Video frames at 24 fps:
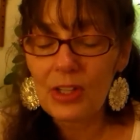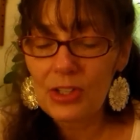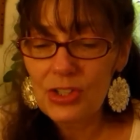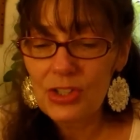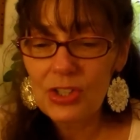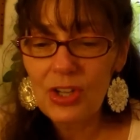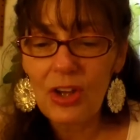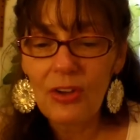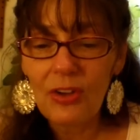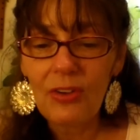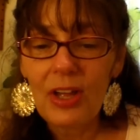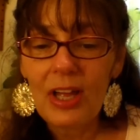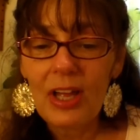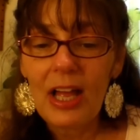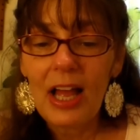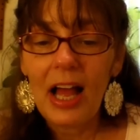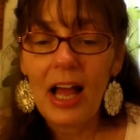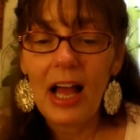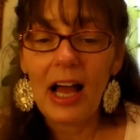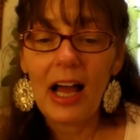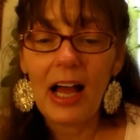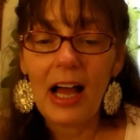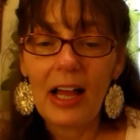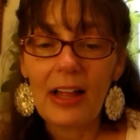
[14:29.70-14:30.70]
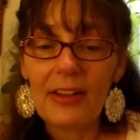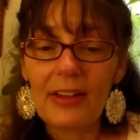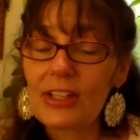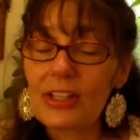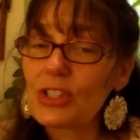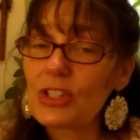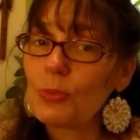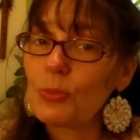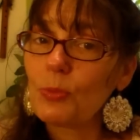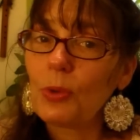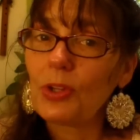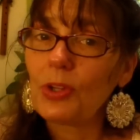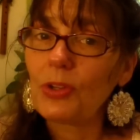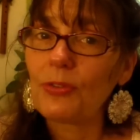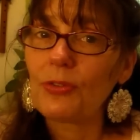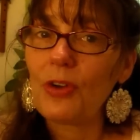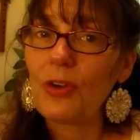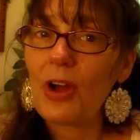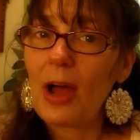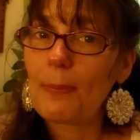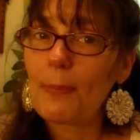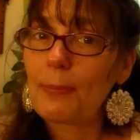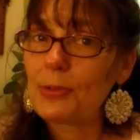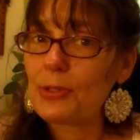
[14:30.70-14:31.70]
so it's a wonderful
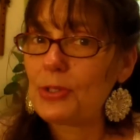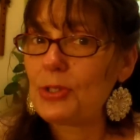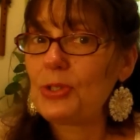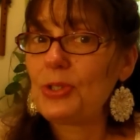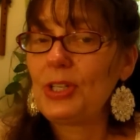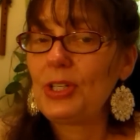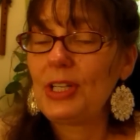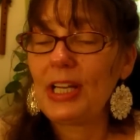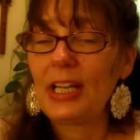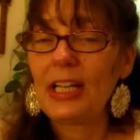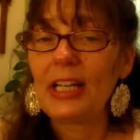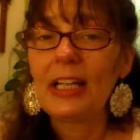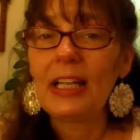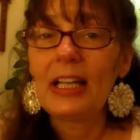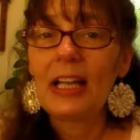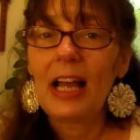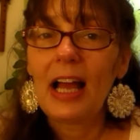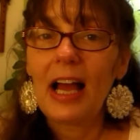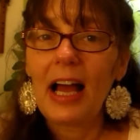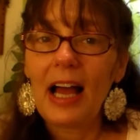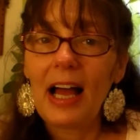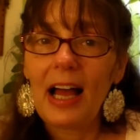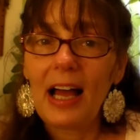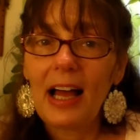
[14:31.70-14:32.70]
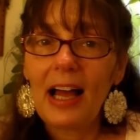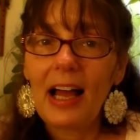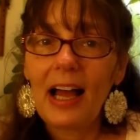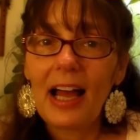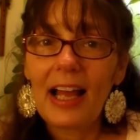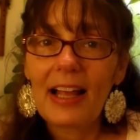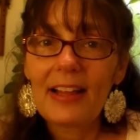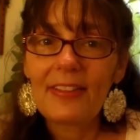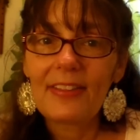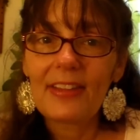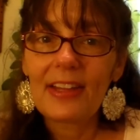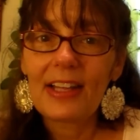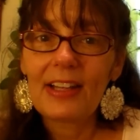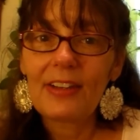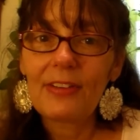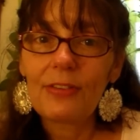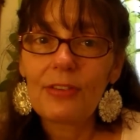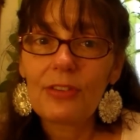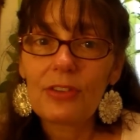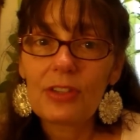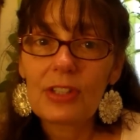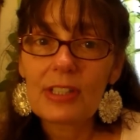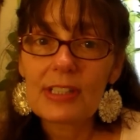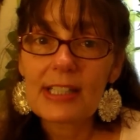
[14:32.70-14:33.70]
opportunity, I think,
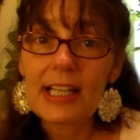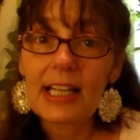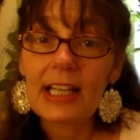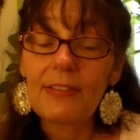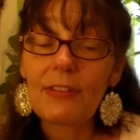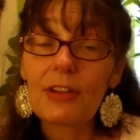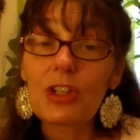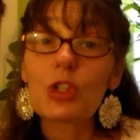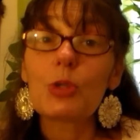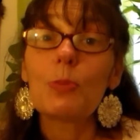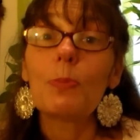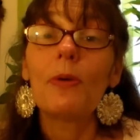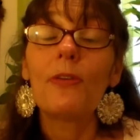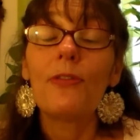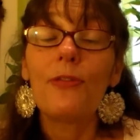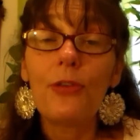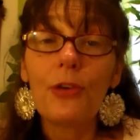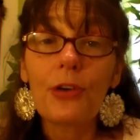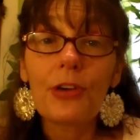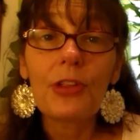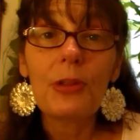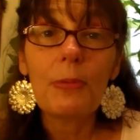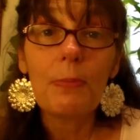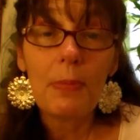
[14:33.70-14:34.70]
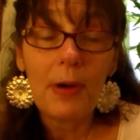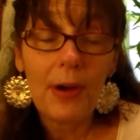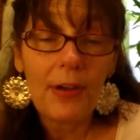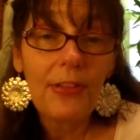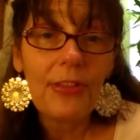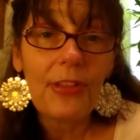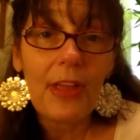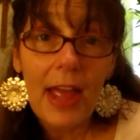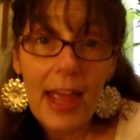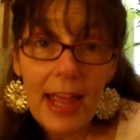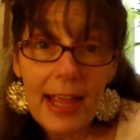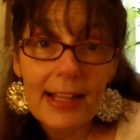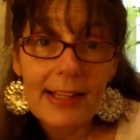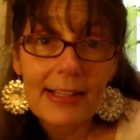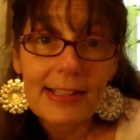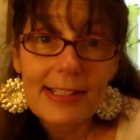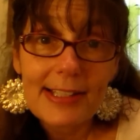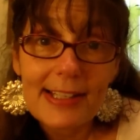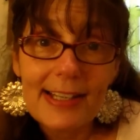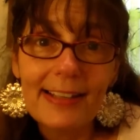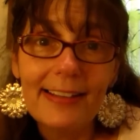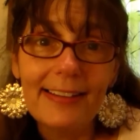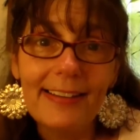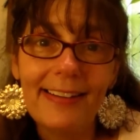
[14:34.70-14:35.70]
to take advantage before the month
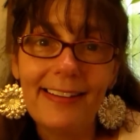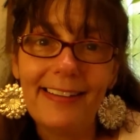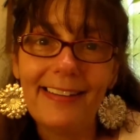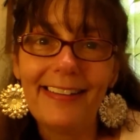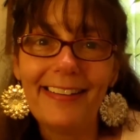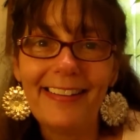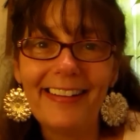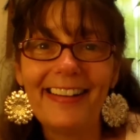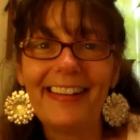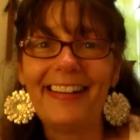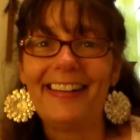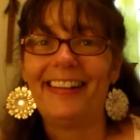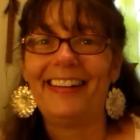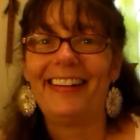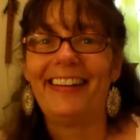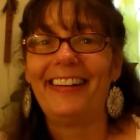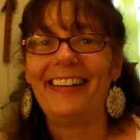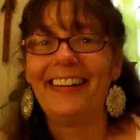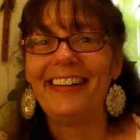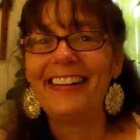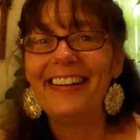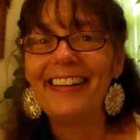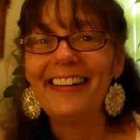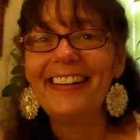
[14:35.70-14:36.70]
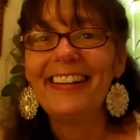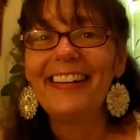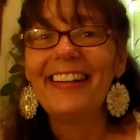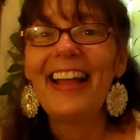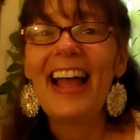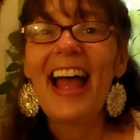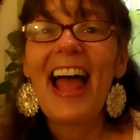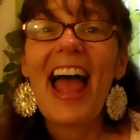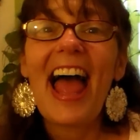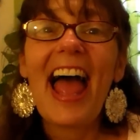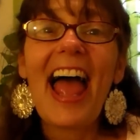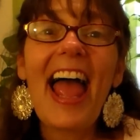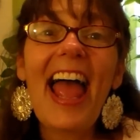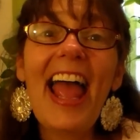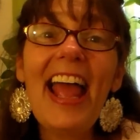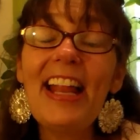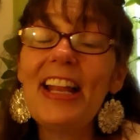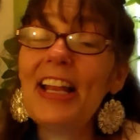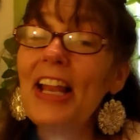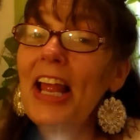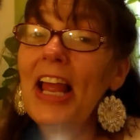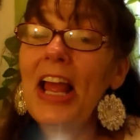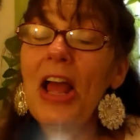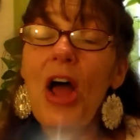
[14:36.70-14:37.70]
ends. And
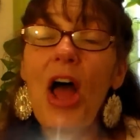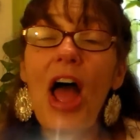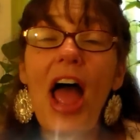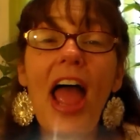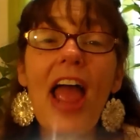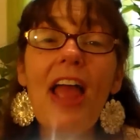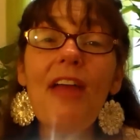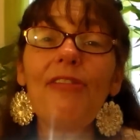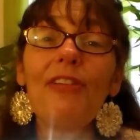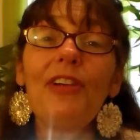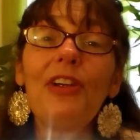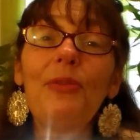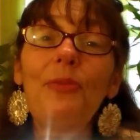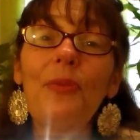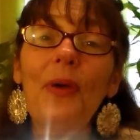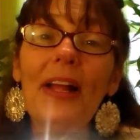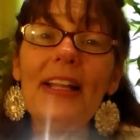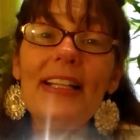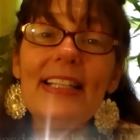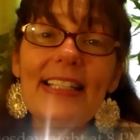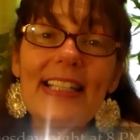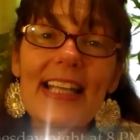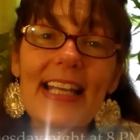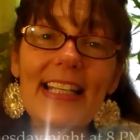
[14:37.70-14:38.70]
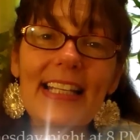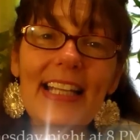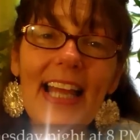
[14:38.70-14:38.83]
every Wednesday